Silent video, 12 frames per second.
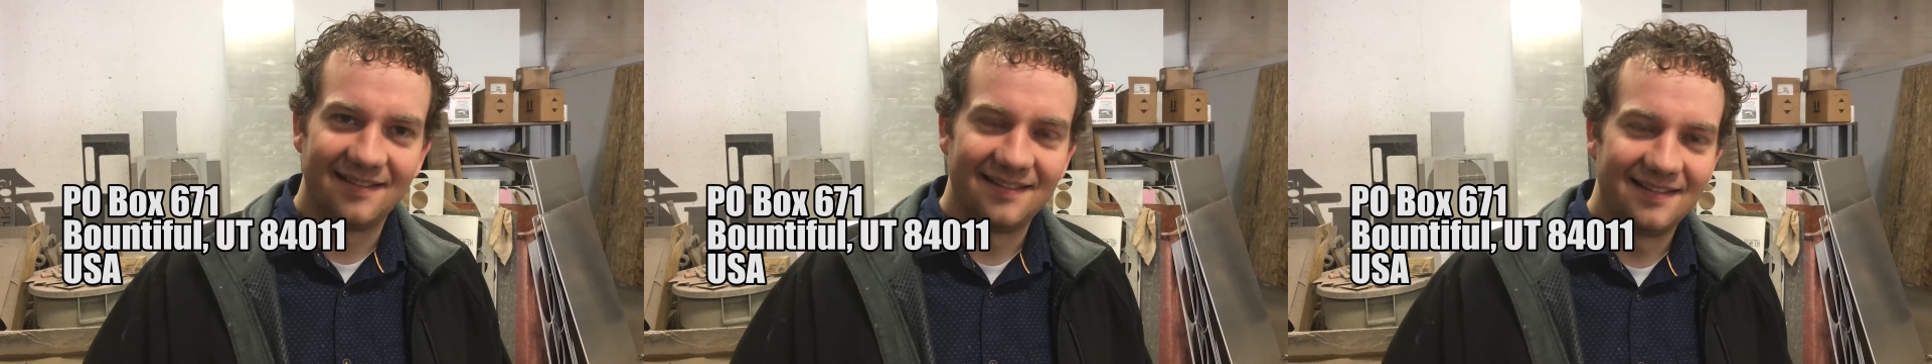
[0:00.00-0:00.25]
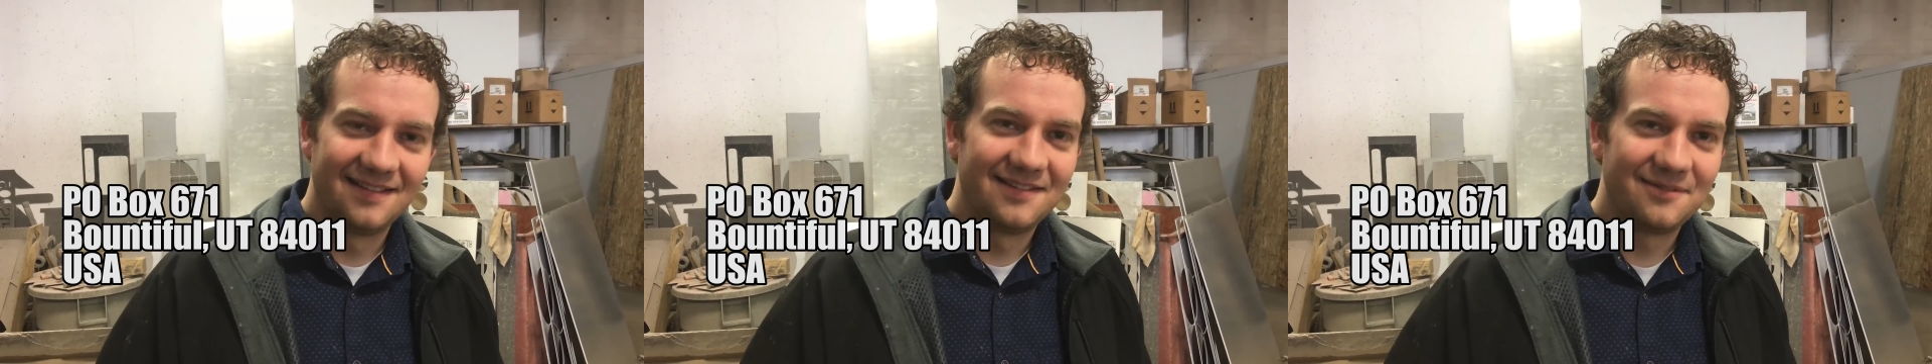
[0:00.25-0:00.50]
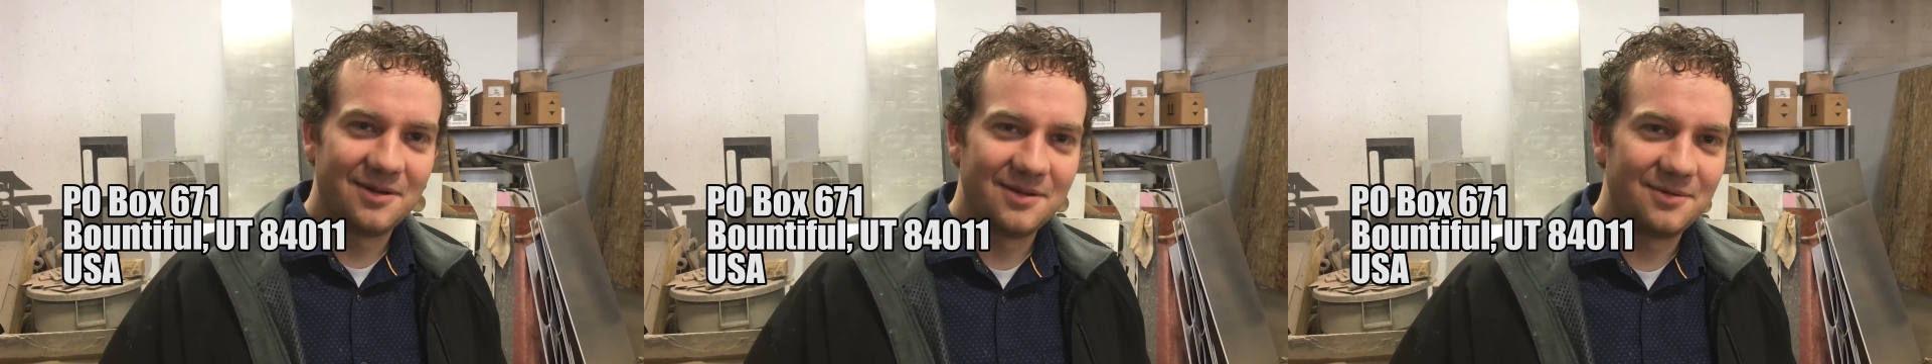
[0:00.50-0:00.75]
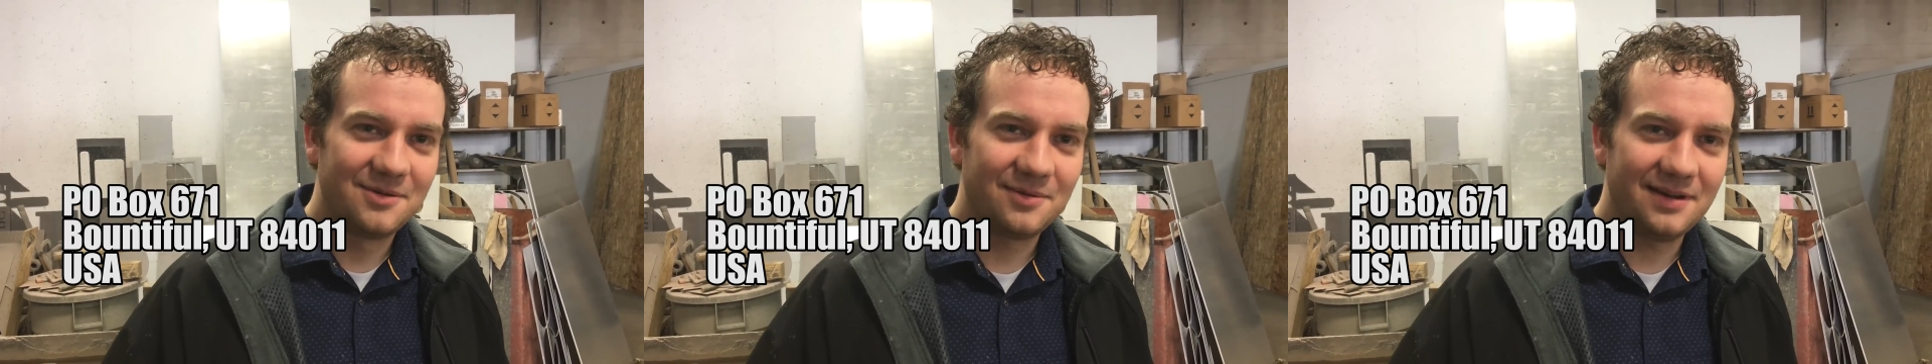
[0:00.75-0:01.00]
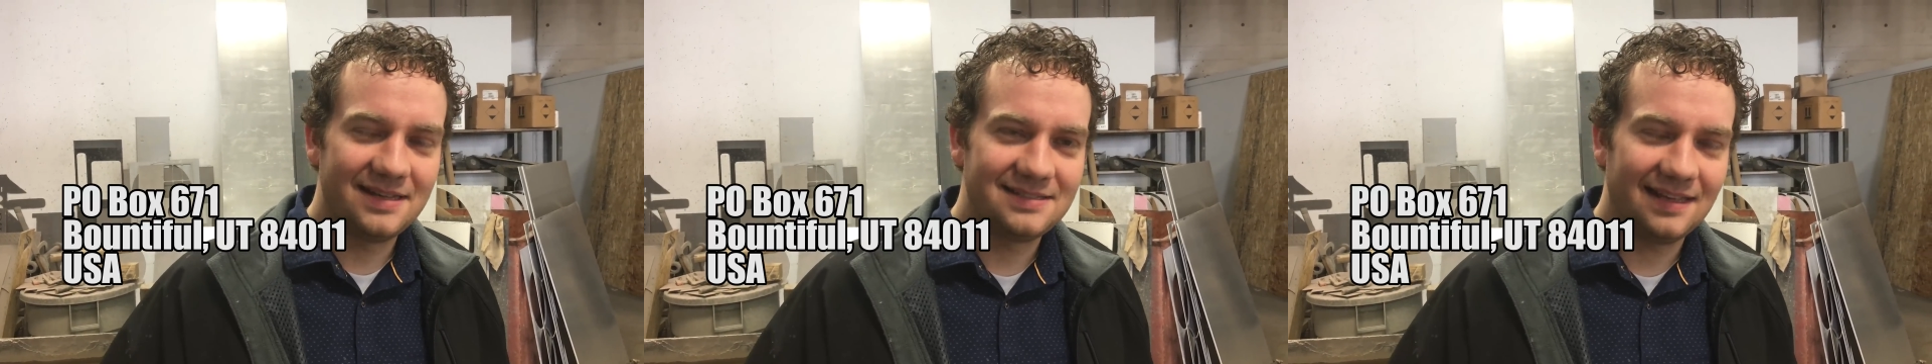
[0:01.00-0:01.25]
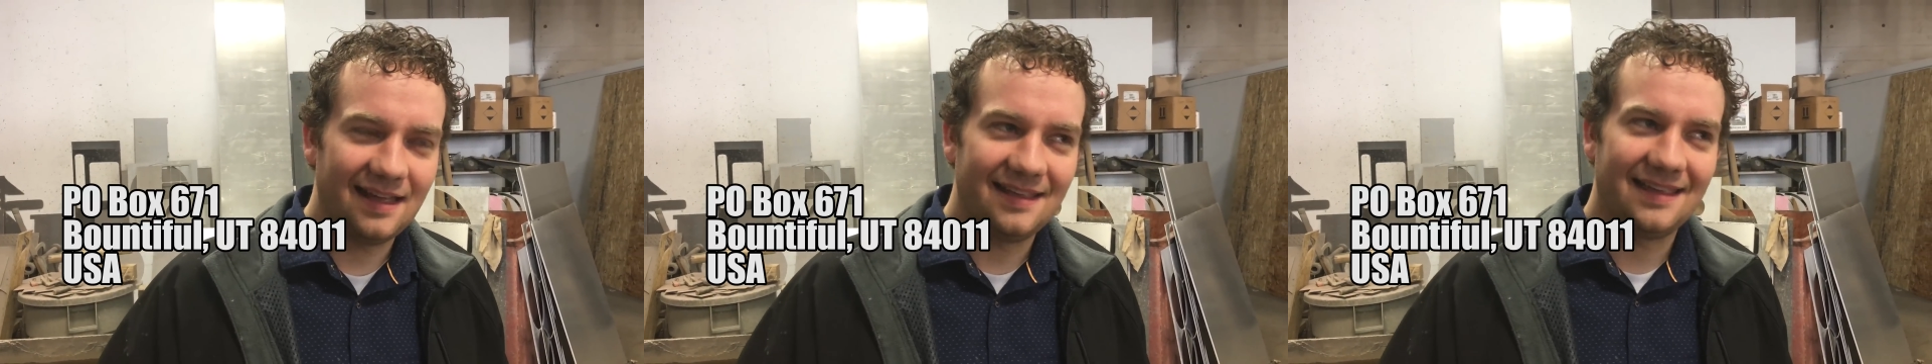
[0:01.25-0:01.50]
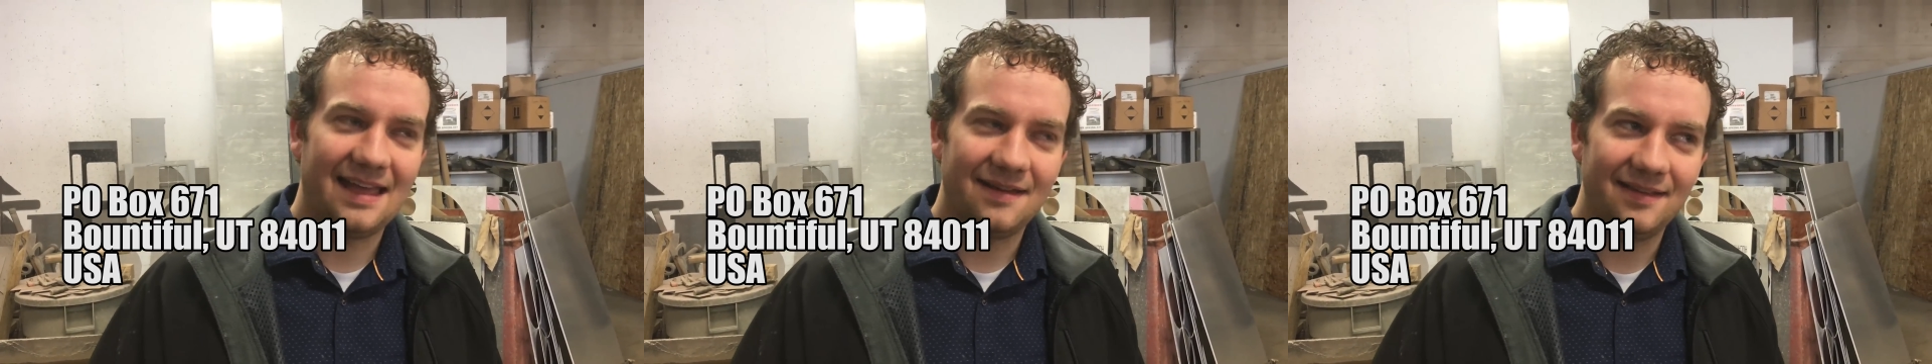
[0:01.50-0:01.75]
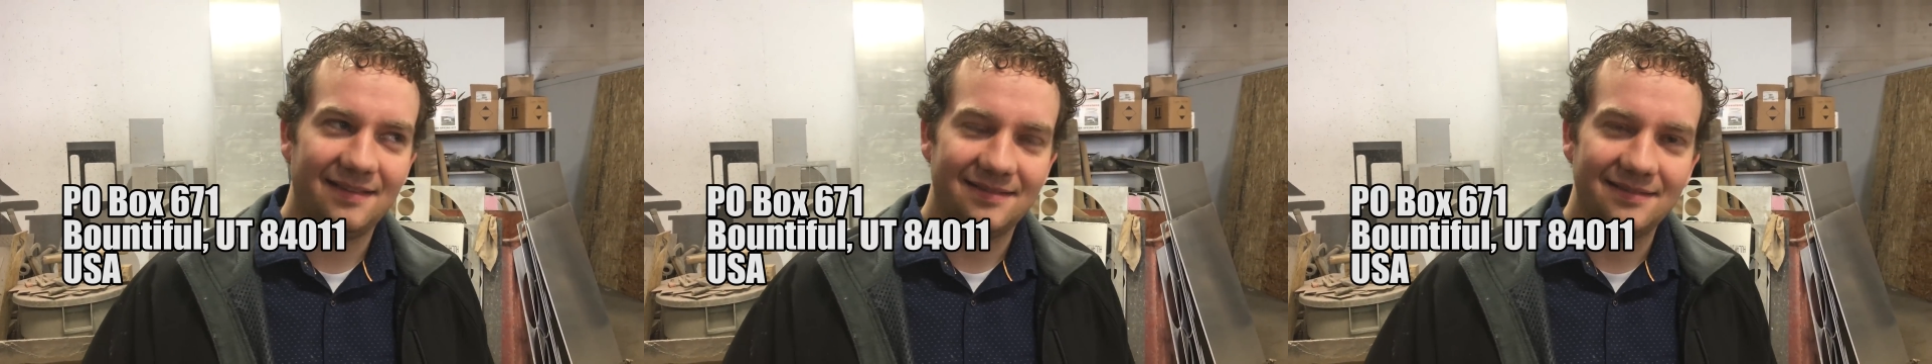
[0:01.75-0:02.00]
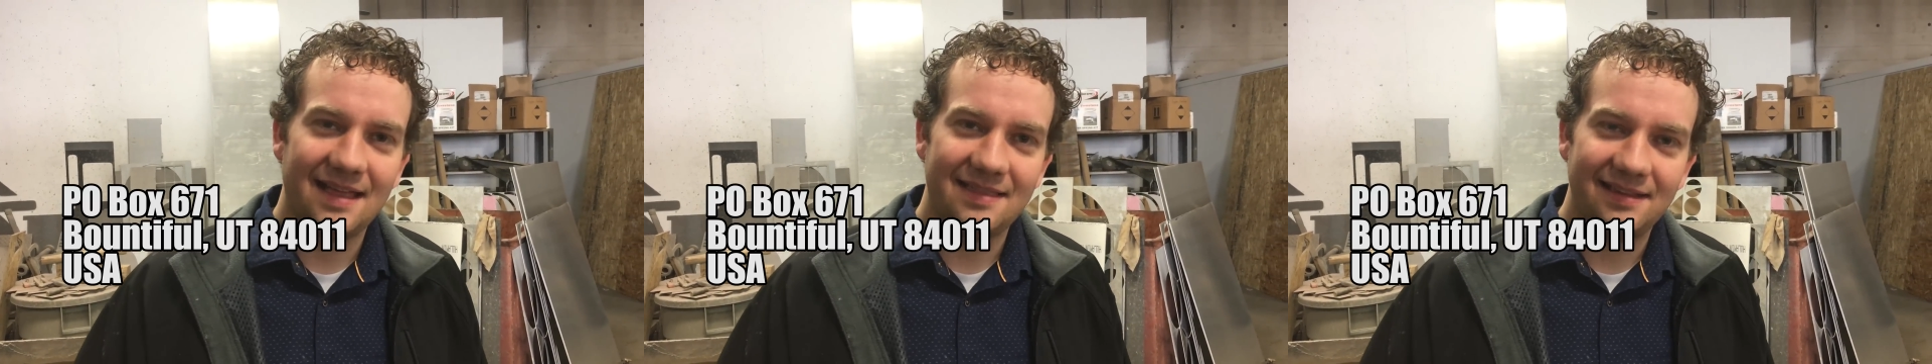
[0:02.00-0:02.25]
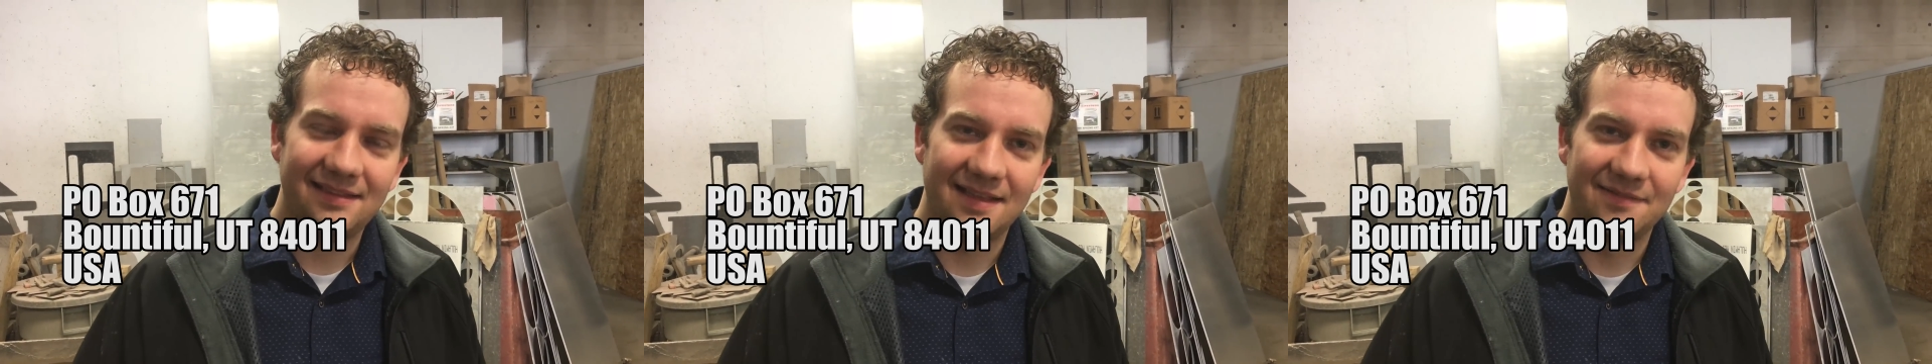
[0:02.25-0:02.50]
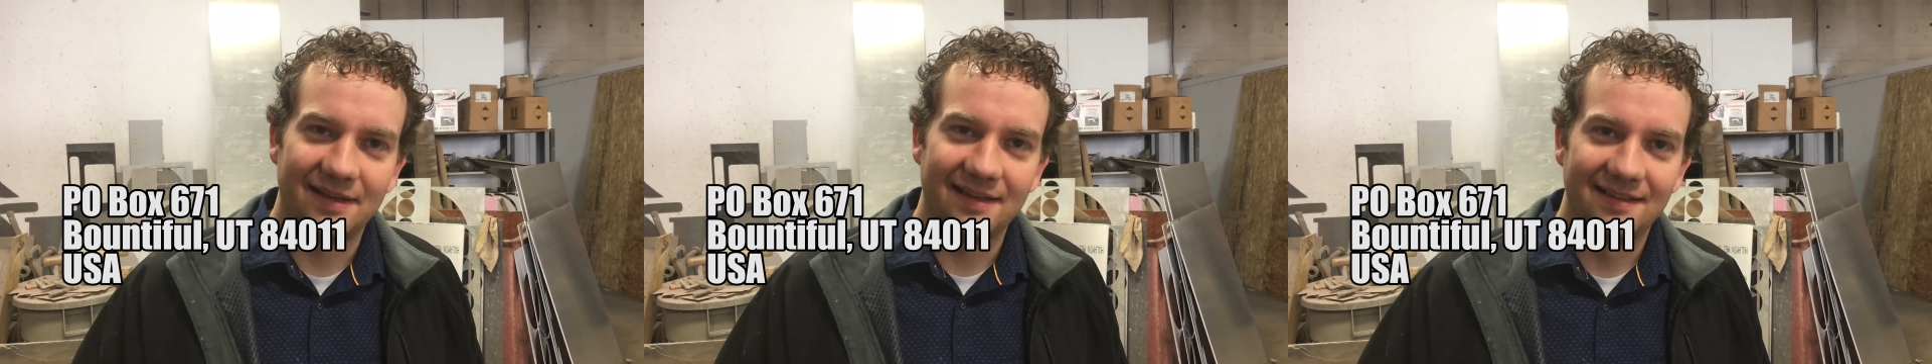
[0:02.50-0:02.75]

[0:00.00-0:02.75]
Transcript: Living, maybe? easy. Yeah, nothing Unless living.